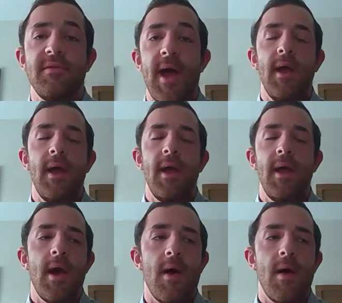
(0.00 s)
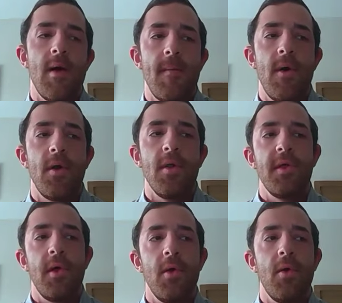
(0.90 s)
to the frac.
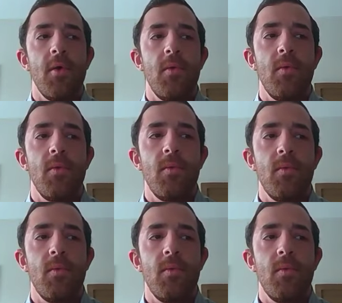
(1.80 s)
Although